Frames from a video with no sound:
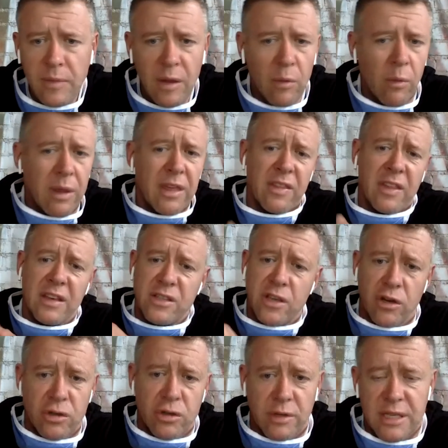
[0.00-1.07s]
whether there's
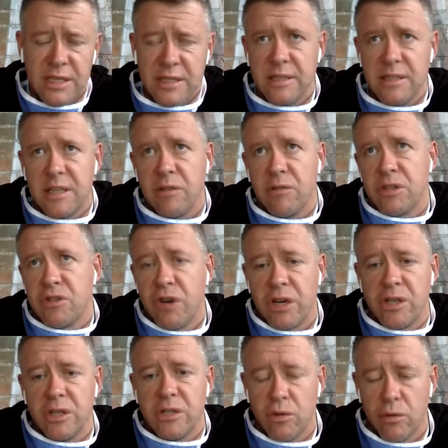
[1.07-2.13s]
social distancing
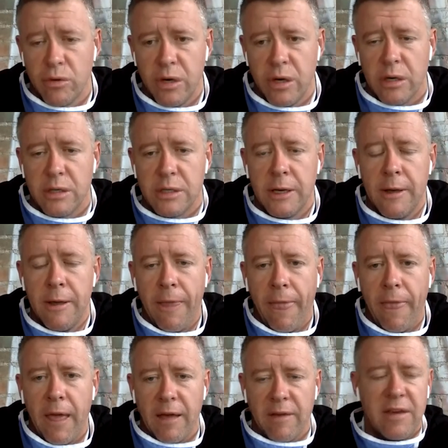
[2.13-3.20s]
restrictions or not,
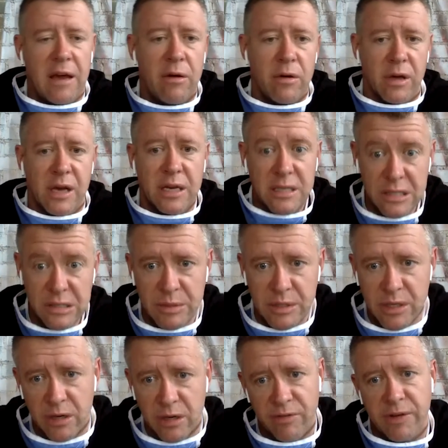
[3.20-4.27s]
it's how our
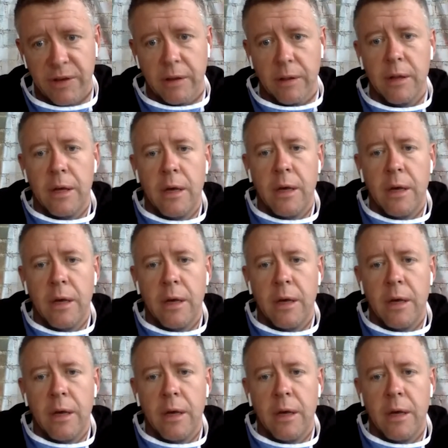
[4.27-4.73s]
customers going to feel.